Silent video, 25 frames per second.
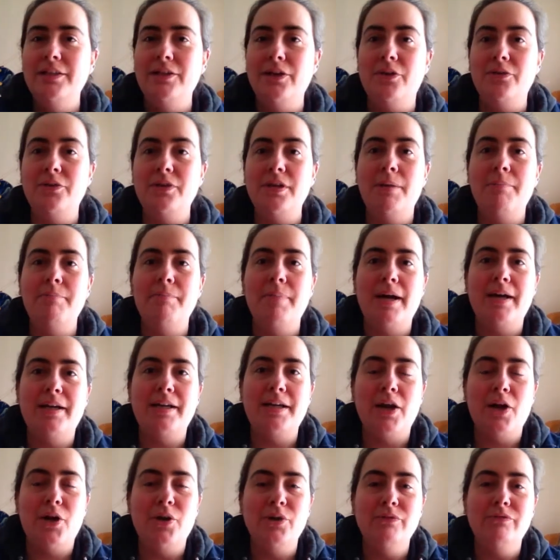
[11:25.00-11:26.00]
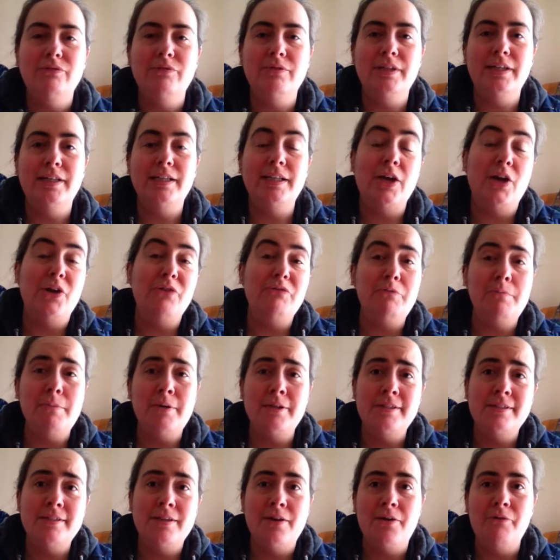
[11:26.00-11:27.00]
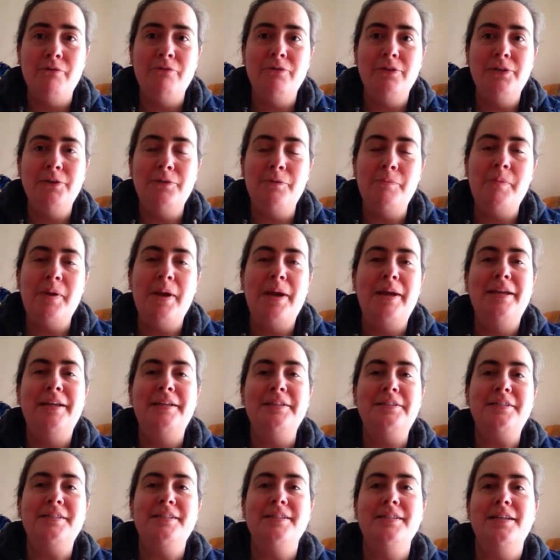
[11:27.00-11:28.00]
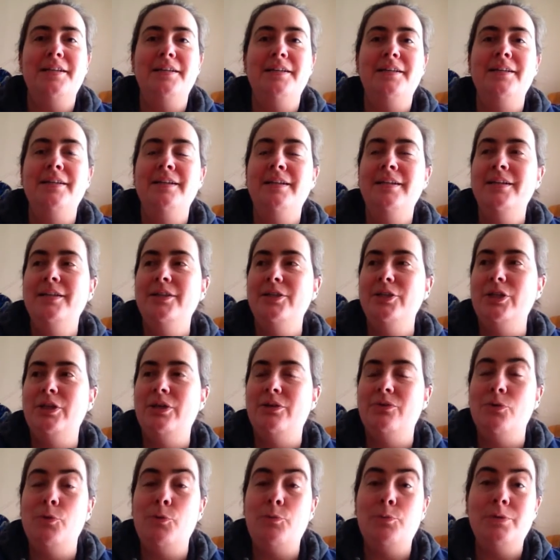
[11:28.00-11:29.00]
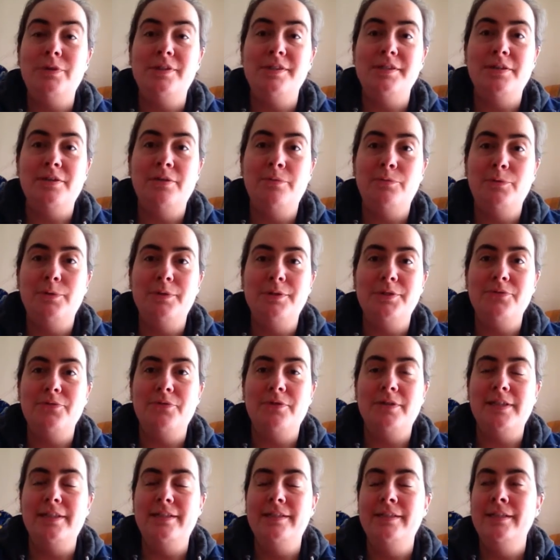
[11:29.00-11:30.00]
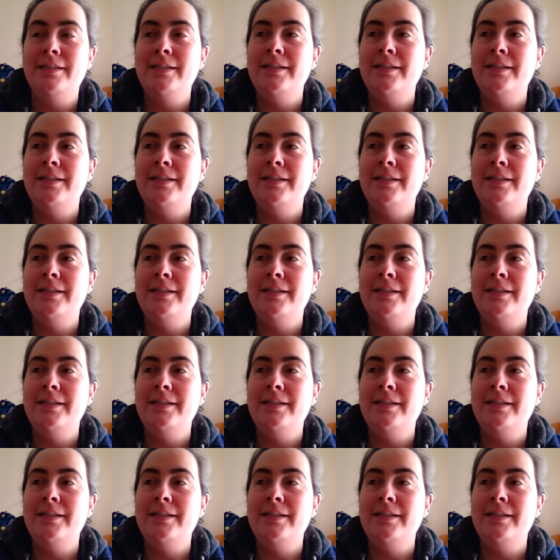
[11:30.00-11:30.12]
come back, get over myself a little bit, and onwards and upwards, right?